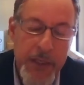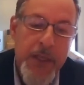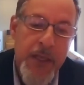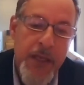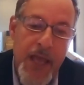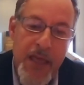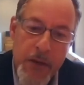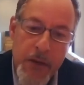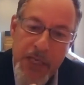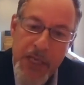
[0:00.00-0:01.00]
And those
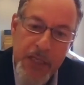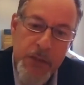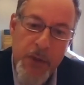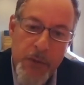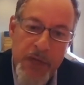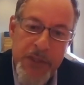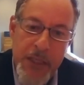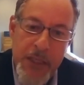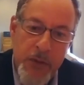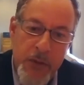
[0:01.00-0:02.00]
kids were the ones that
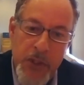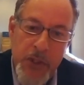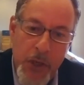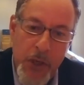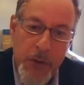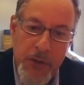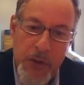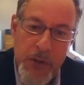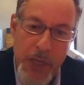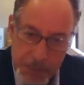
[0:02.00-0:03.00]
used to go to
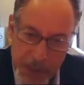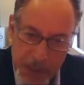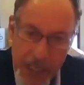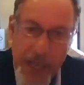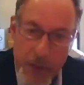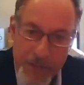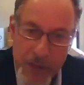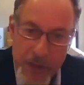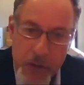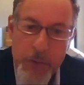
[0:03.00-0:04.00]
SPI or whatever the
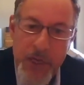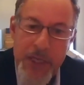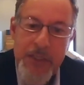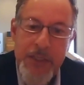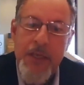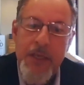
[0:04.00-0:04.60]
group was